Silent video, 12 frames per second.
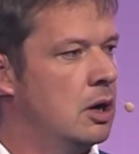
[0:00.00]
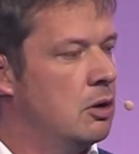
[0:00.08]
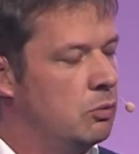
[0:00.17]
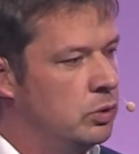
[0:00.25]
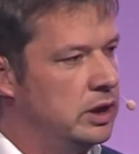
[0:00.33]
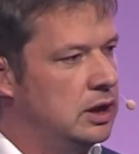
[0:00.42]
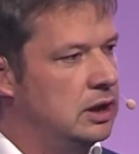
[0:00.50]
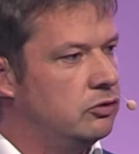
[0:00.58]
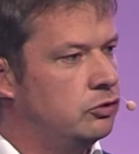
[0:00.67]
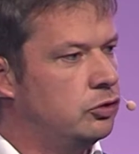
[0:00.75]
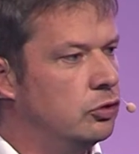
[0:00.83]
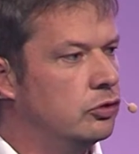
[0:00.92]
We
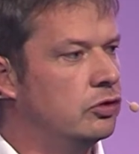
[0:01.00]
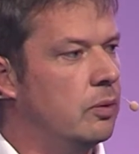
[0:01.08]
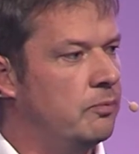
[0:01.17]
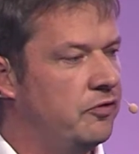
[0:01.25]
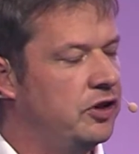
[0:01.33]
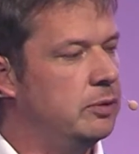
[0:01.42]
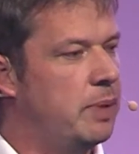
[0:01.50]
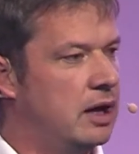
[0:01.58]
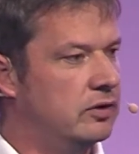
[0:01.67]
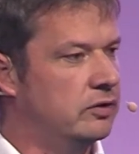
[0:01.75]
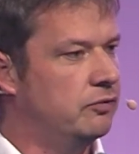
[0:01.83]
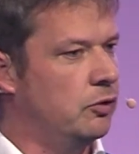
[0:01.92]
took some
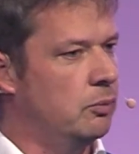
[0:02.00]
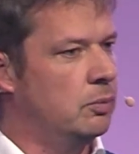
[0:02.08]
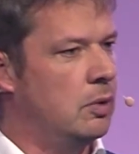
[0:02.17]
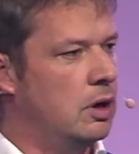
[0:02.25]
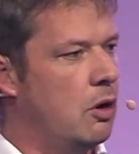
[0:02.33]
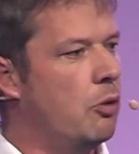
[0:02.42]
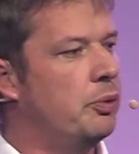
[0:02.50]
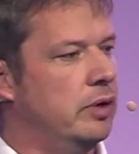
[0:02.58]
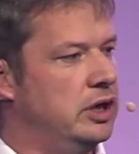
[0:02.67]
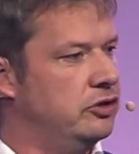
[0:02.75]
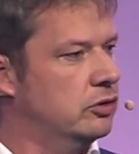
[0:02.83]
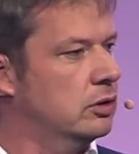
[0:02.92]
feedbacks from
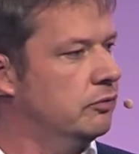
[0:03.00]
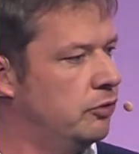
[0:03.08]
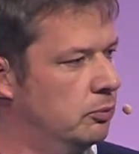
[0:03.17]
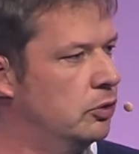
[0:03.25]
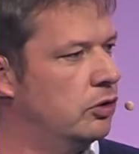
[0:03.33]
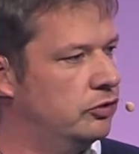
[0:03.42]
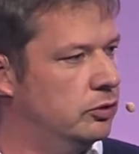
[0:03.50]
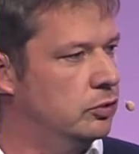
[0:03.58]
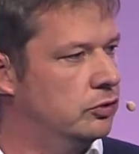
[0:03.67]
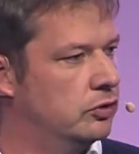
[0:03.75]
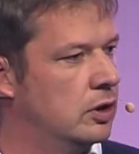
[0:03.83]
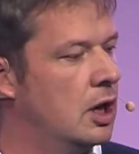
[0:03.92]
operation and from
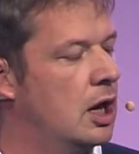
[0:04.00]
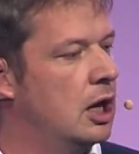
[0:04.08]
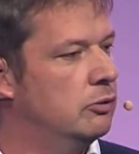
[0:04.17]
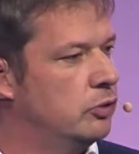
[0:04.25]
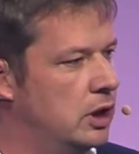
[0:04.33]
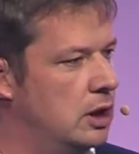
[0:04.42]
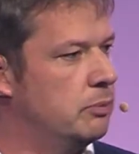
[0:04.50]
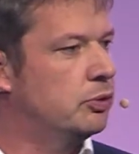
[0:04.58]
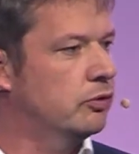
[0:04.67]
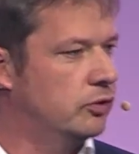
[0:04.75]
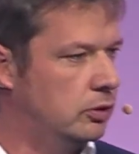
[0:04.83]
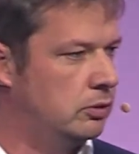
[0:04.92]
customers, and we
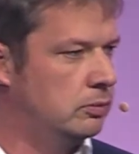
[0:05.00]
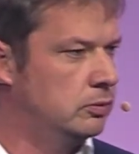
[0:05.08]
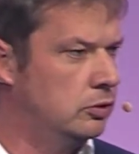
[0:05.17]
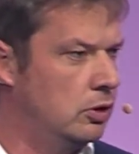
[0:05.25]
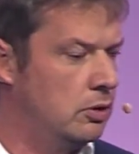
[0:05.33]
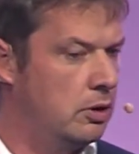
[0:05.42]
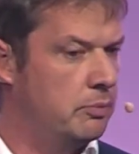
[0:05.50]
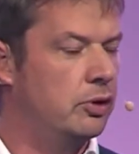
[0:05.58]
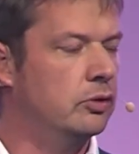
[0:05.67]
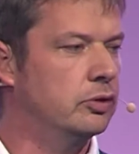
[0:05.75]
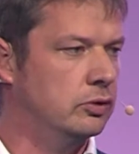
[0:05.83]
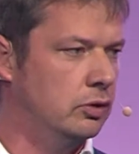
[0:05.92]
improved the
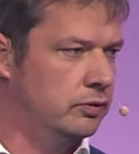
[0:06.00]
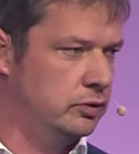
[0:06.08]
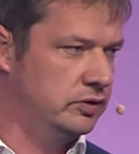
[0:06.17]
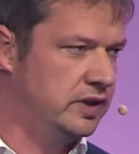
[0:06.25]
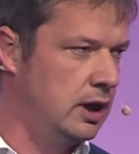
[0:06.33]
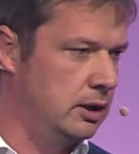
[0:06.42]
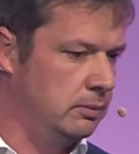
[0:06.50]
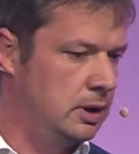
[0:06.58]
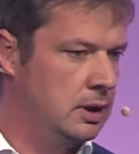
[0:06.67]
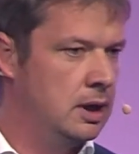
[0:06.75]
product over the time.